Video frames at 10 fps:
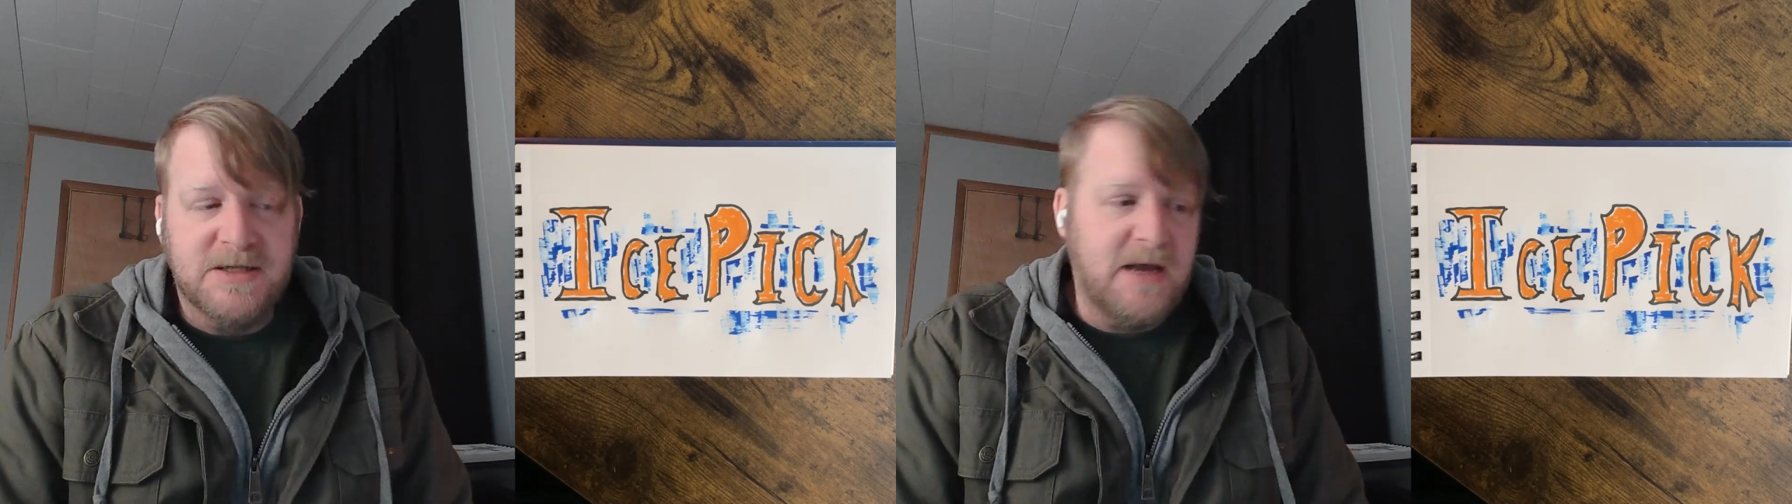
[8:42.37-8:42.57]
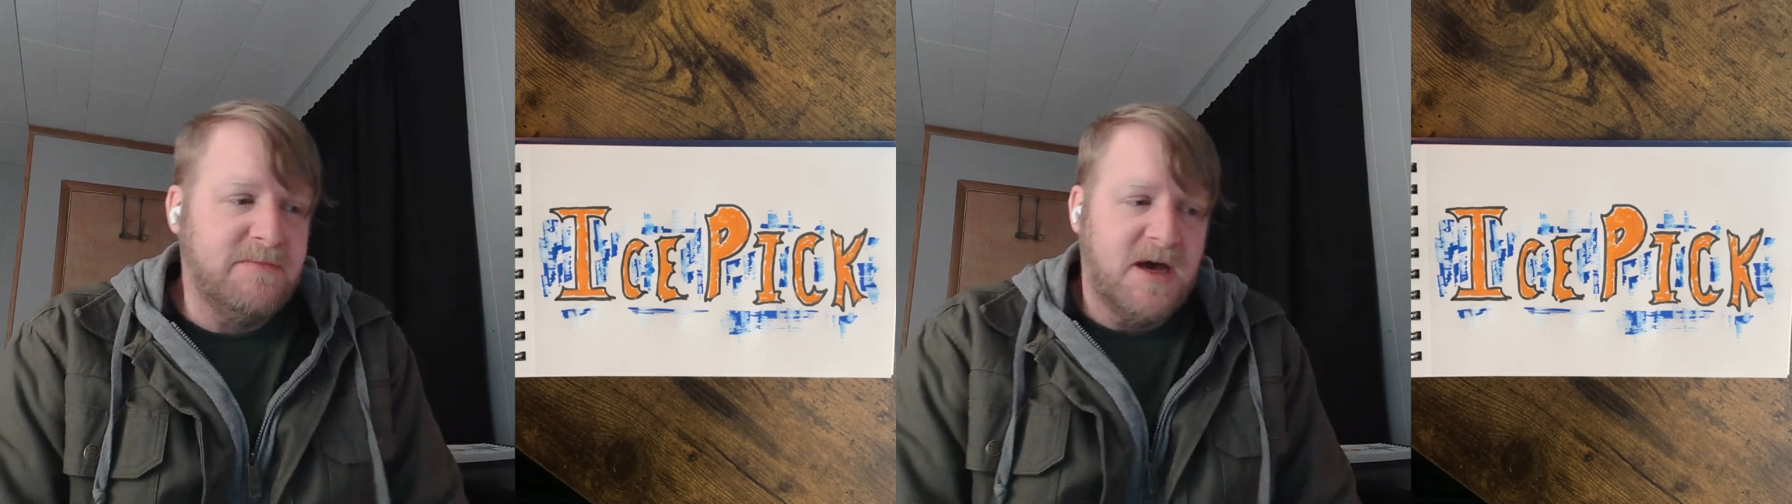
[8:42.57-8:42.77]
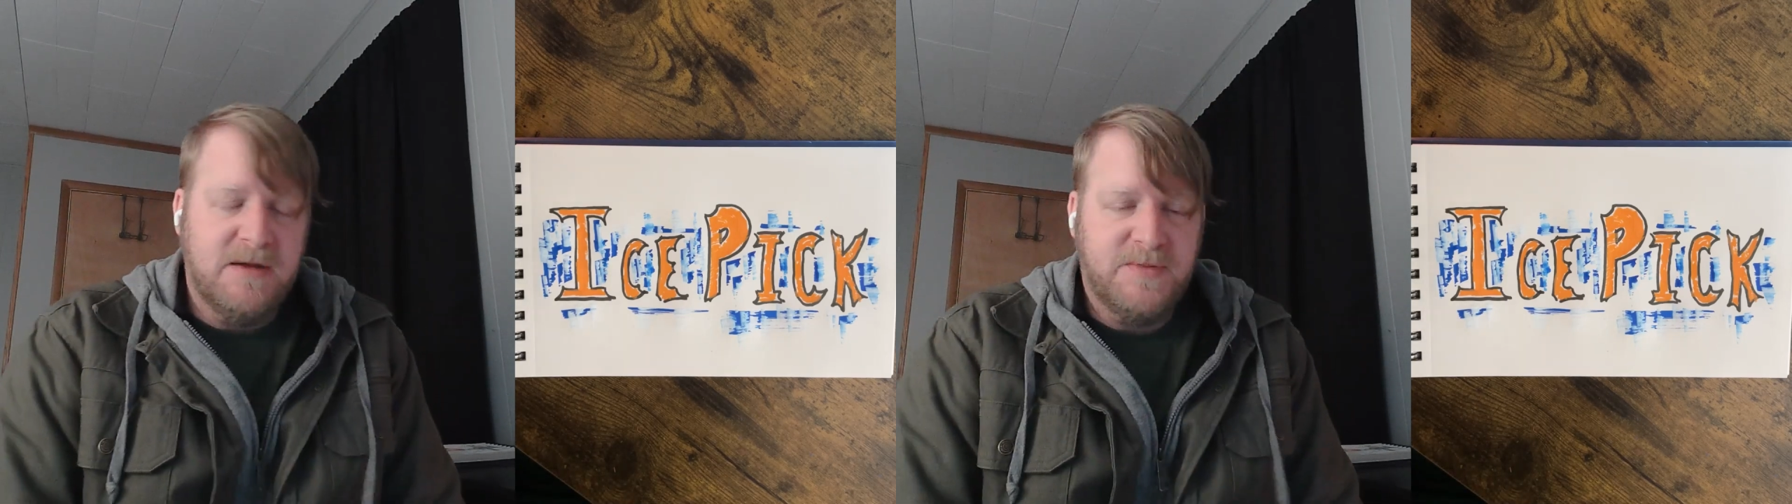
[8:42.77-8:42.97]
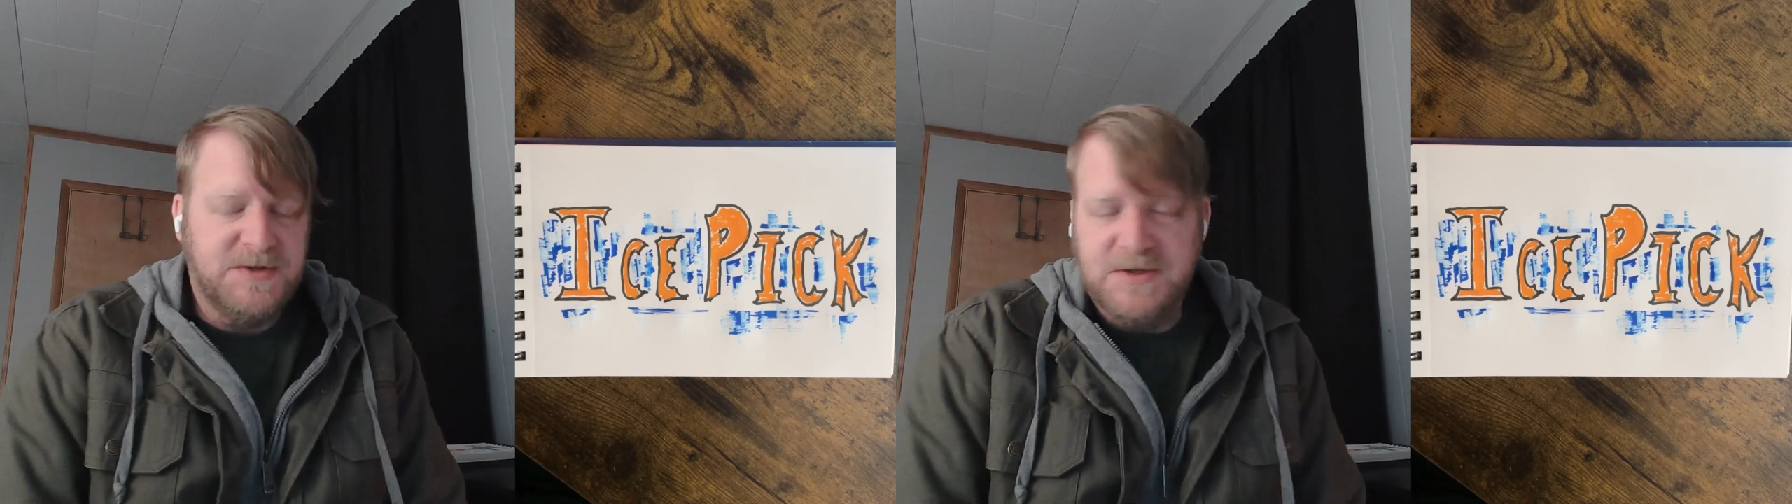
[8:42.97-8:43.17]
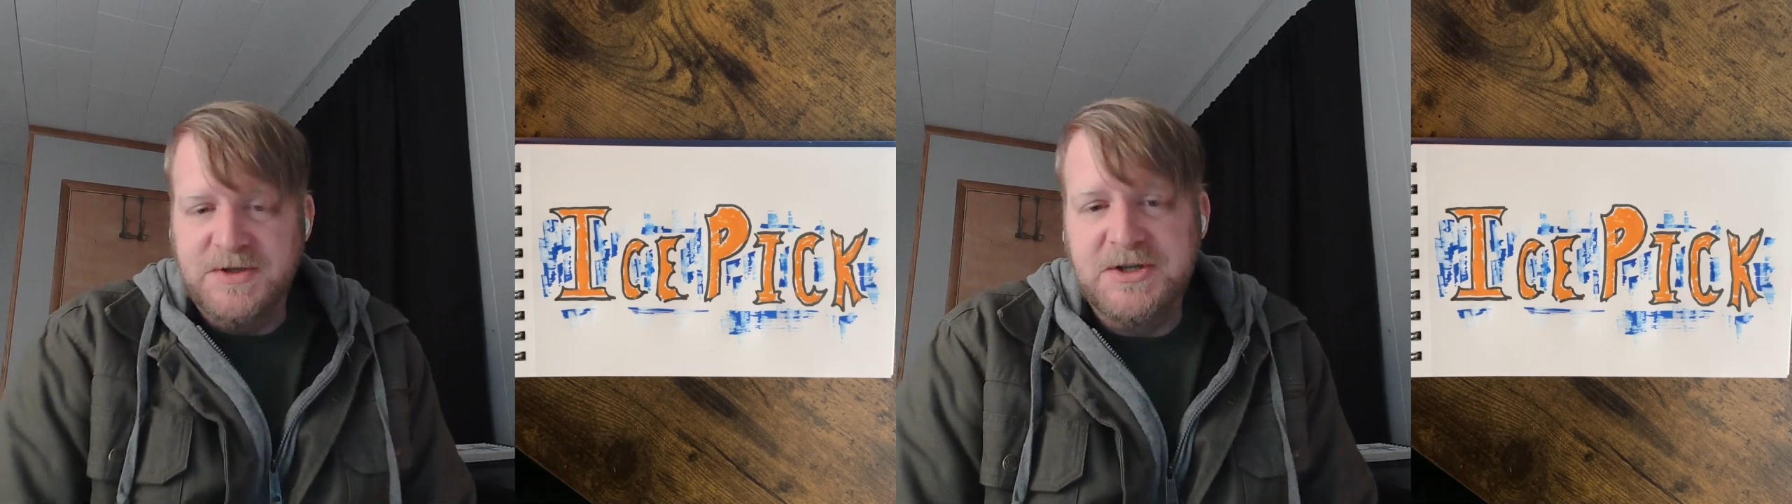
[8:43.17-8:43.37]
I'm not
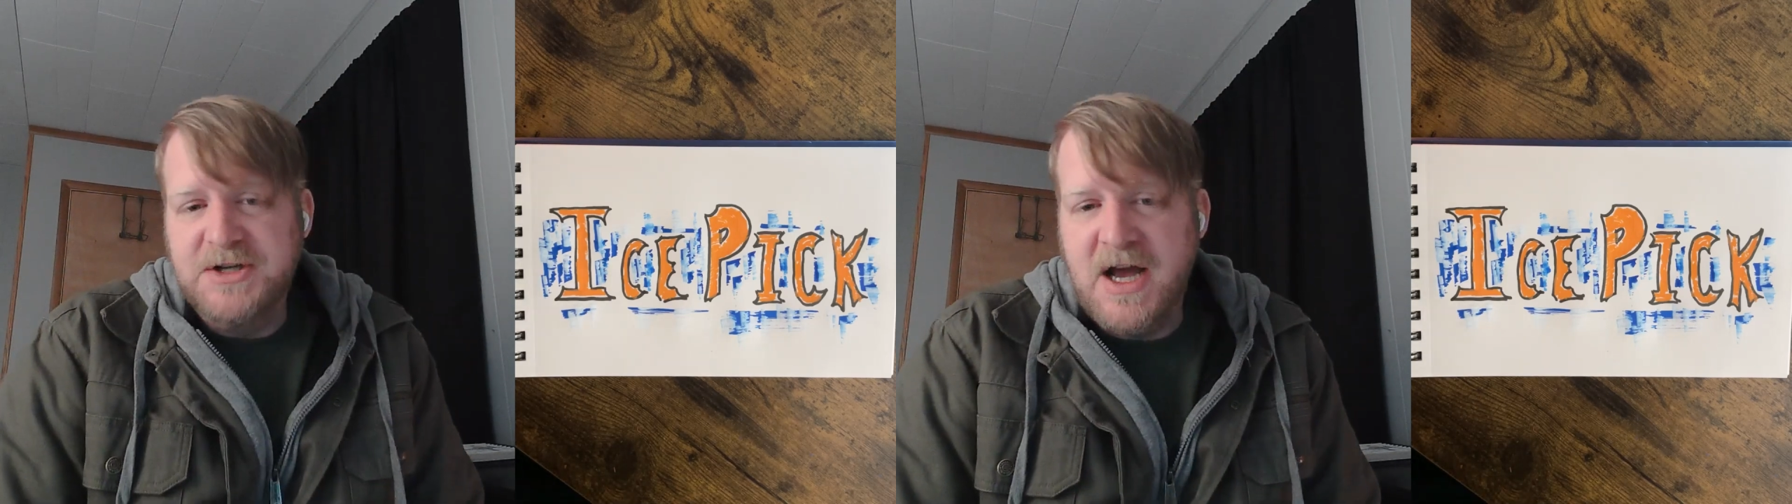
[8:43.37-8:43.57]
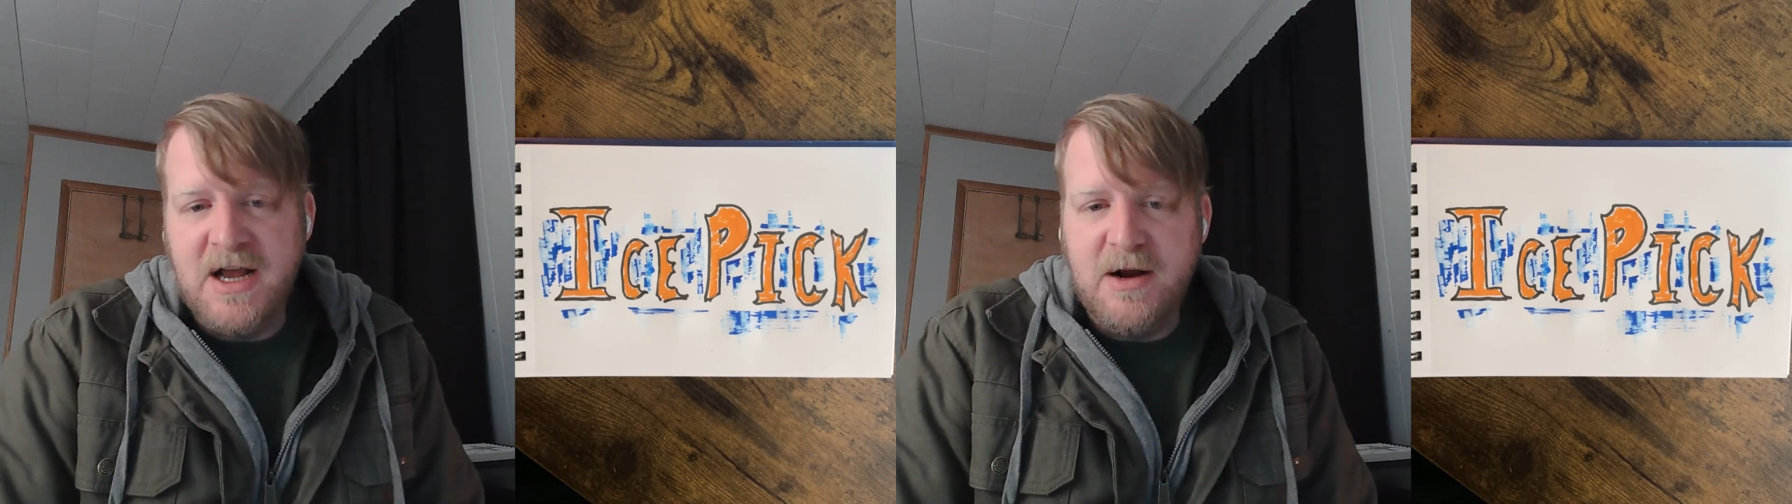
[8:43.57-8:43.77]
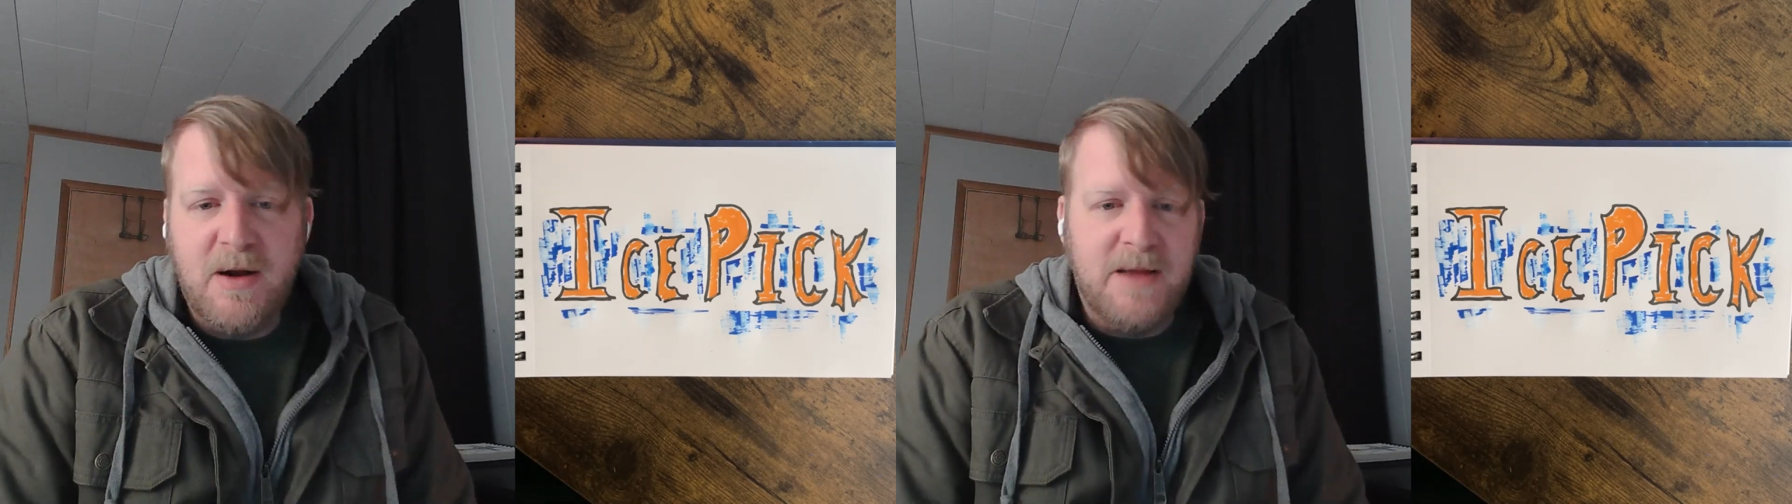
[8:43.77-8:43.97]
Priscilla Shire.